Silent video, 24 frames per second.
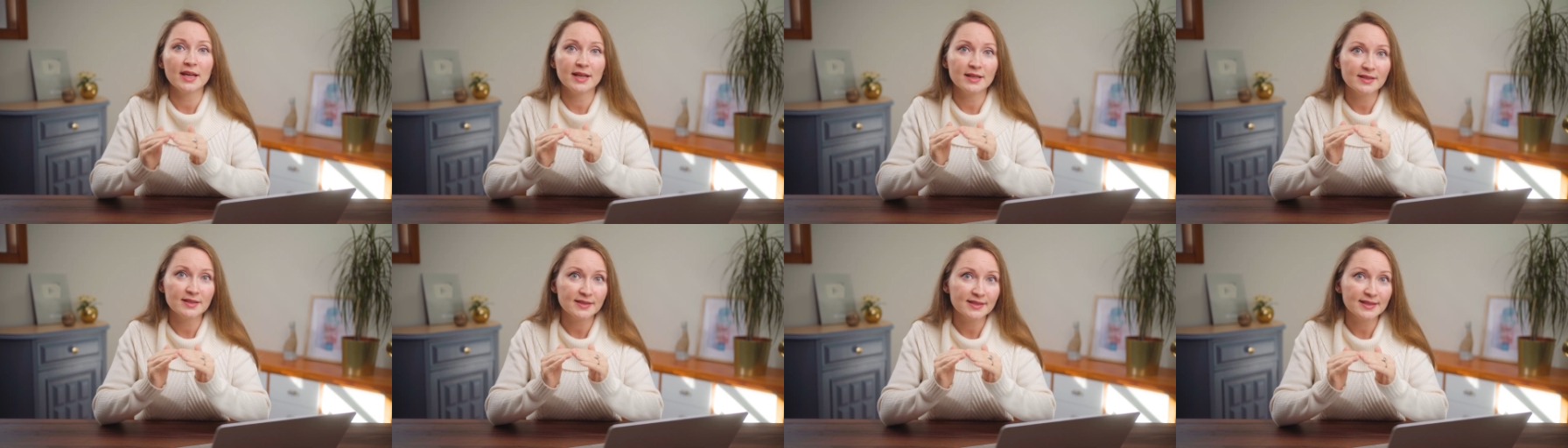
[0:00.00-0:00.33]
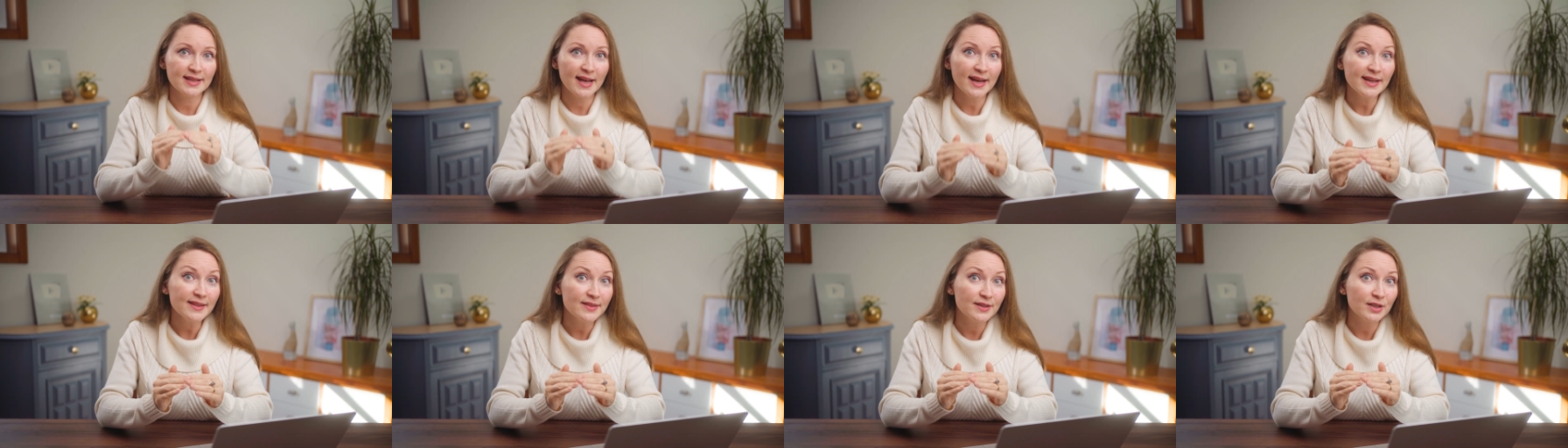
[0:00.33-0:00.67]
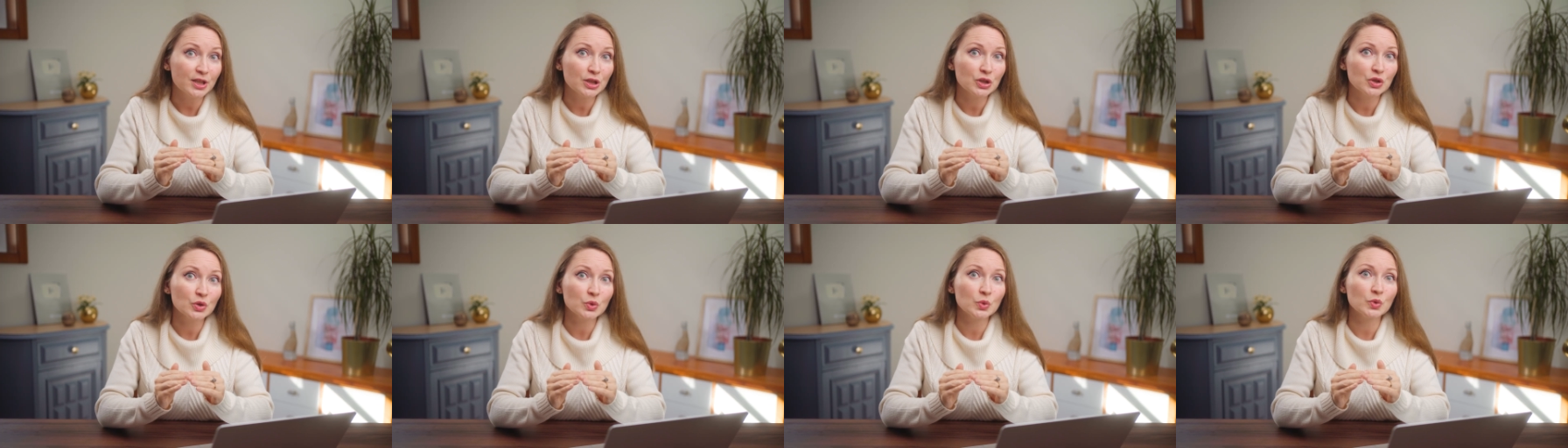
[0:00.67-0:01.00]
inside
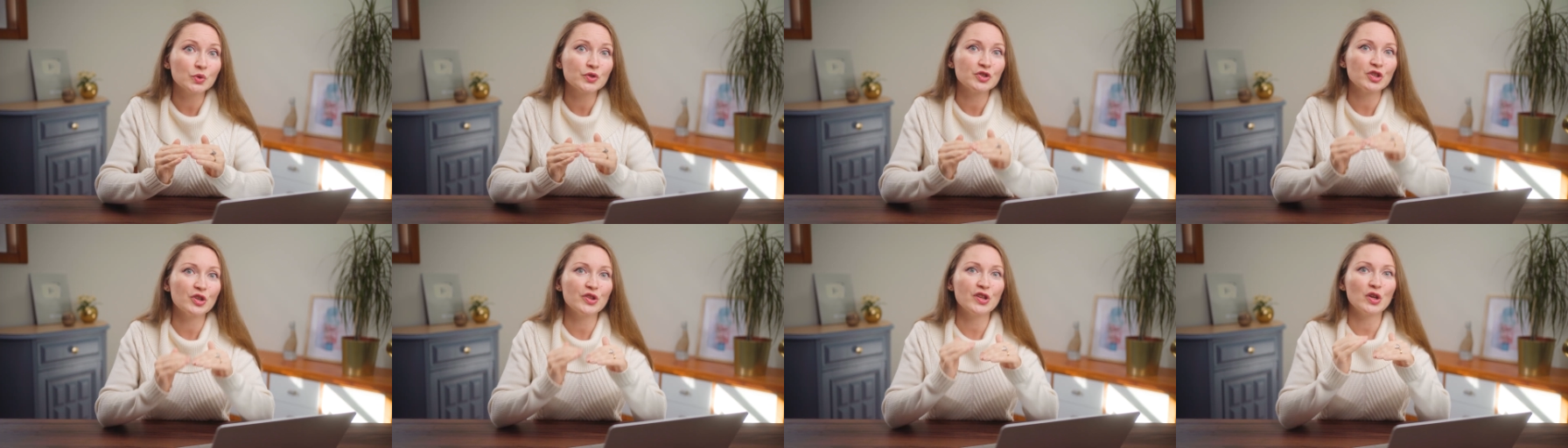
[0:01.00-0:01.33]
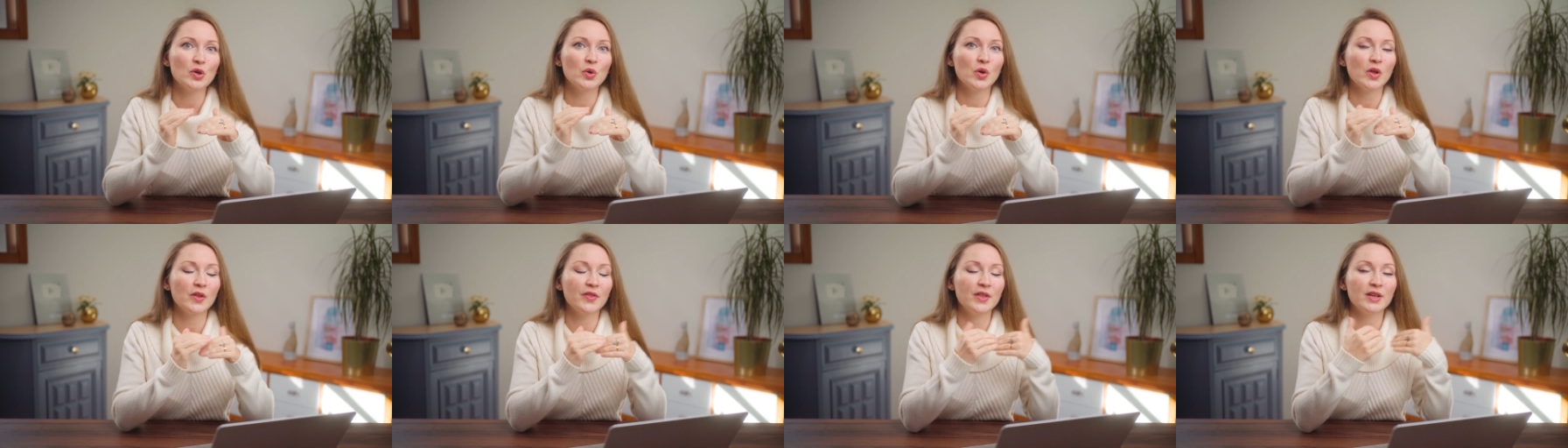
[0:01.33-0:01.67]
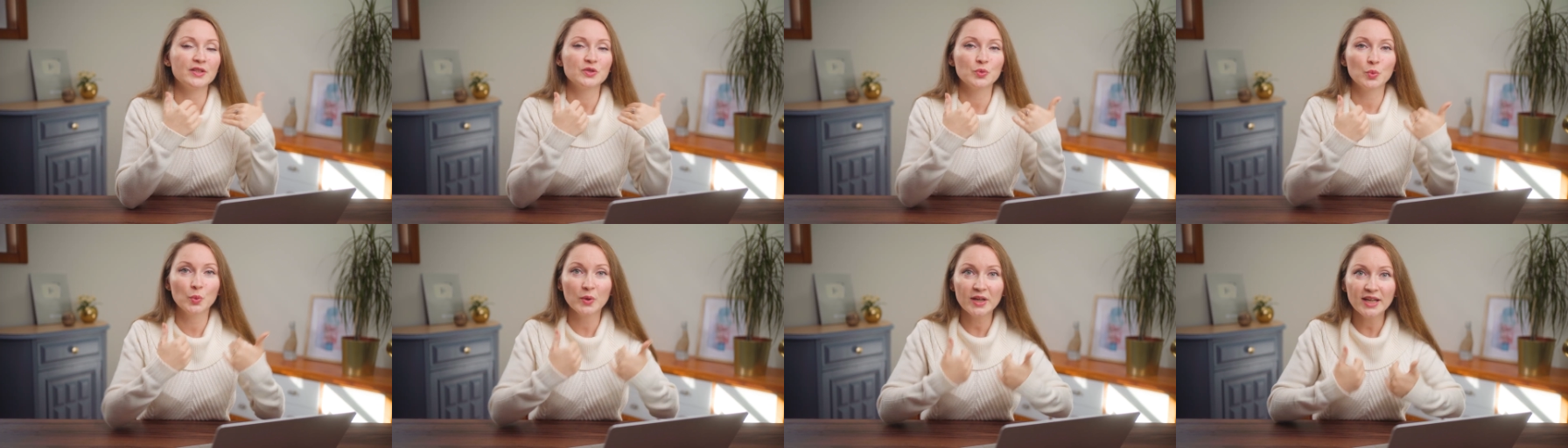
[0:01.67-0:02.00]
their tool so
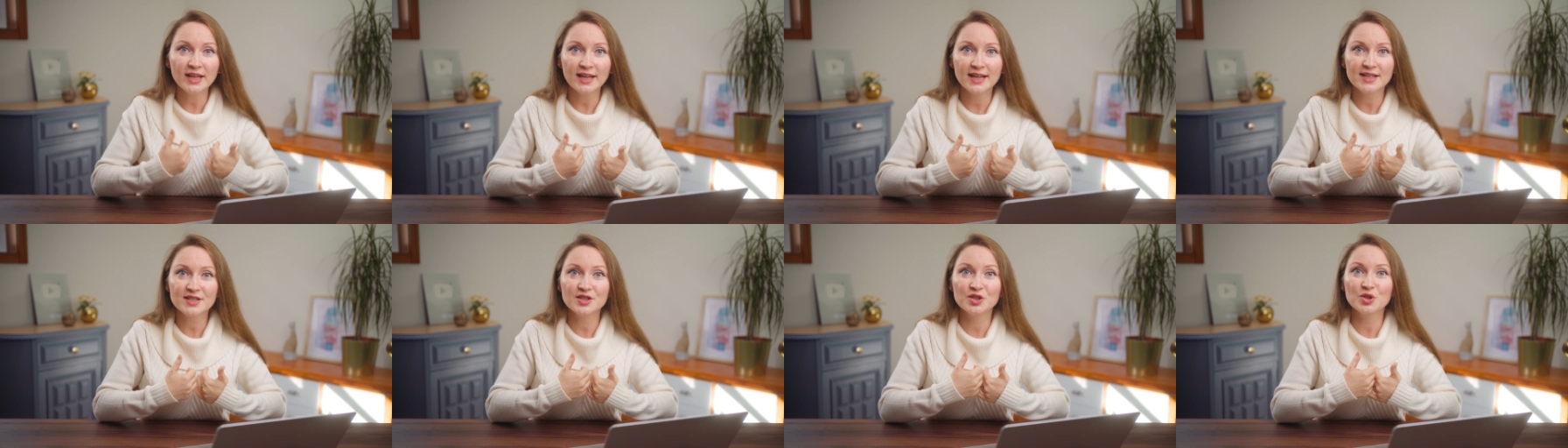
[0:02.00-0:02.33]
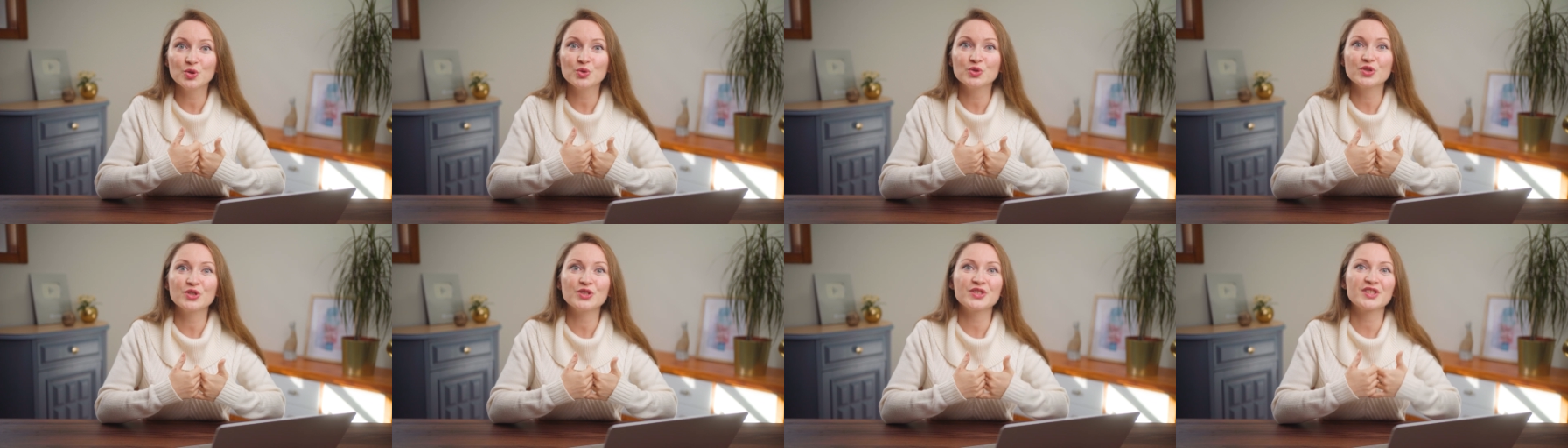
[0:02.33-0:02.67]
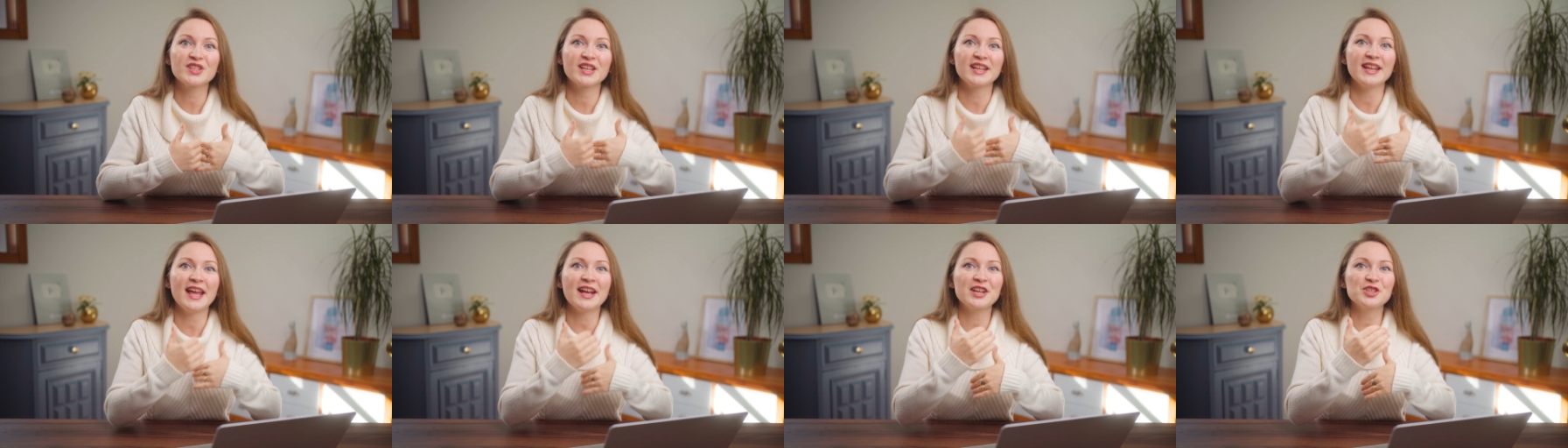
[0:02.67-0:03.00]
that we as users
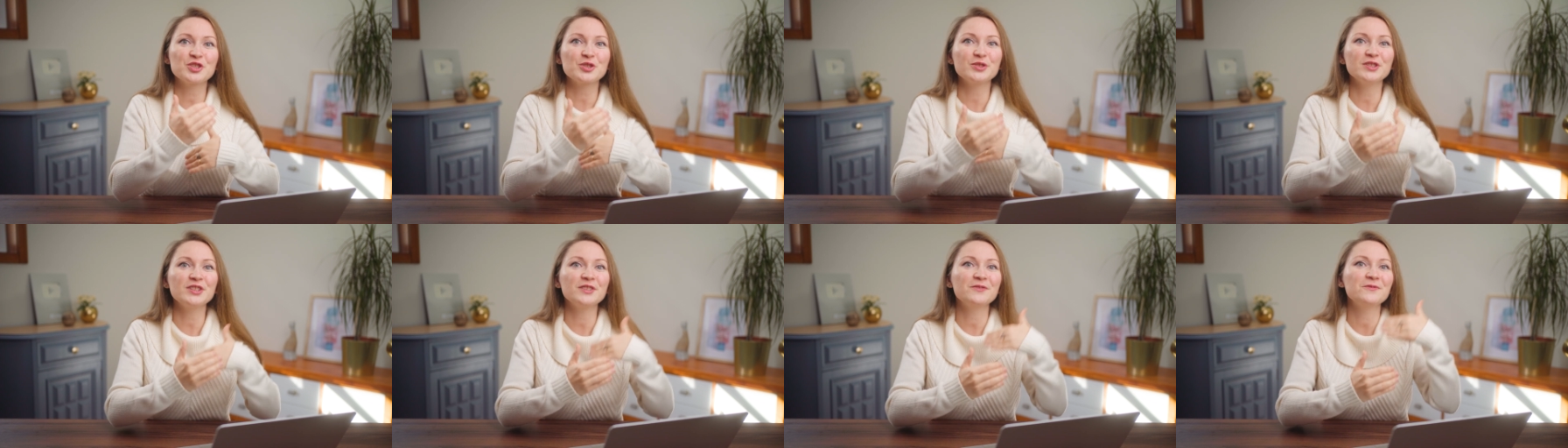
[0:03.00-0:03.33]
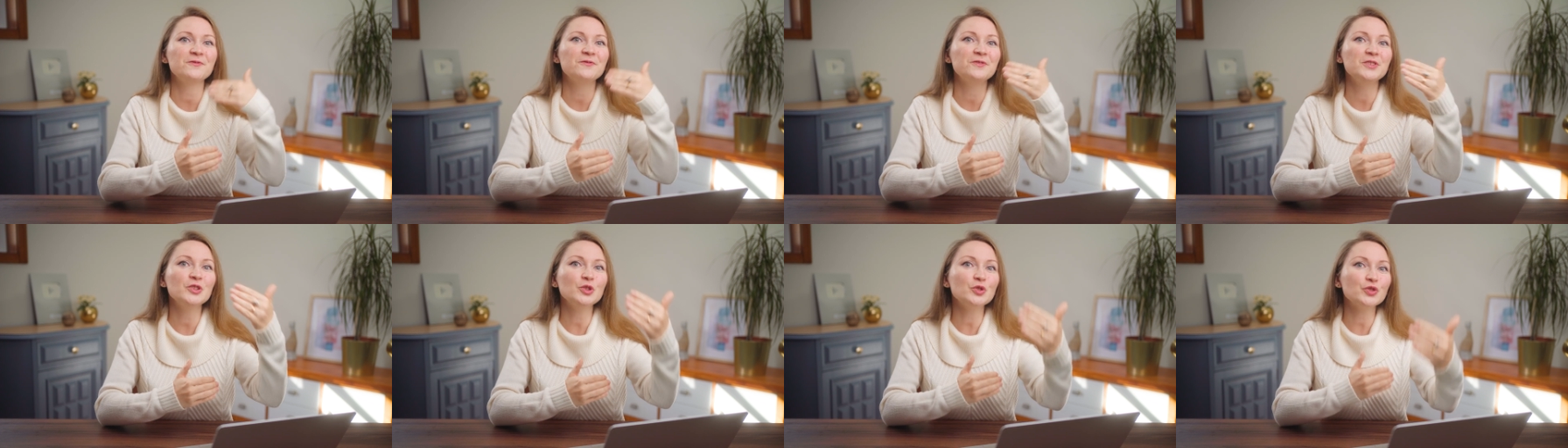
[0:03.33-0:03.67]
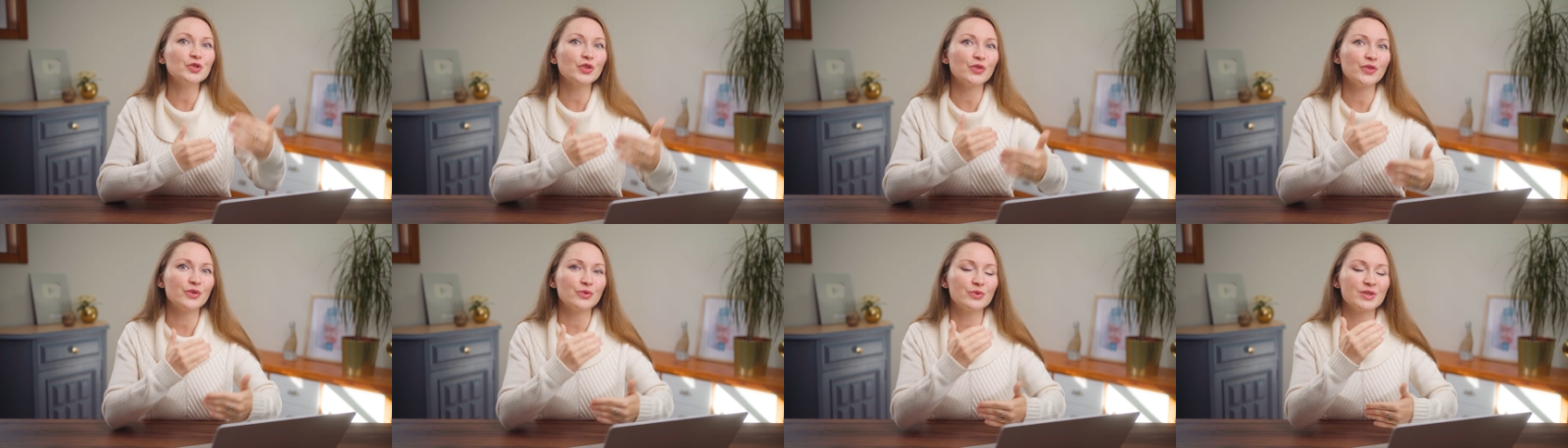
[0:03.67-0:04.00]
can actually
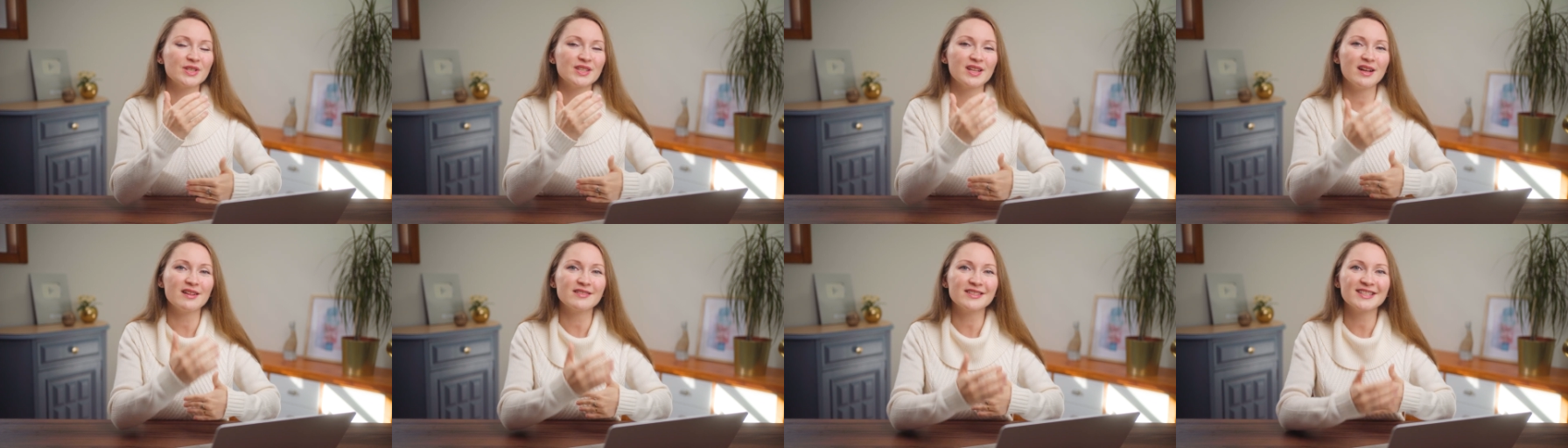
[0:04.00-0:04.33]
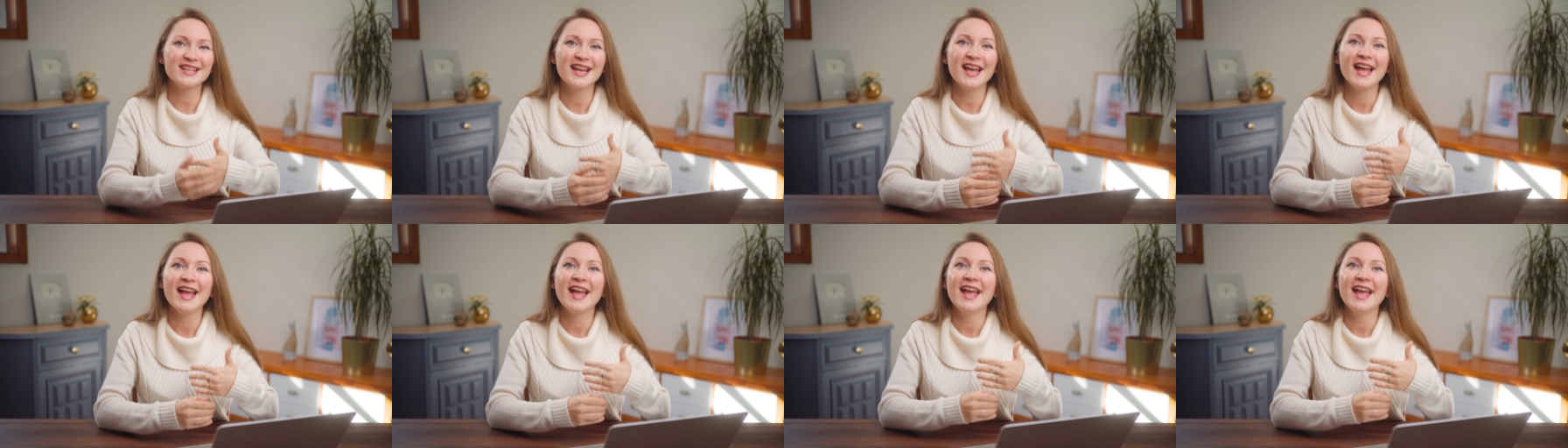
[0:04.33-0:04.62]
filter the results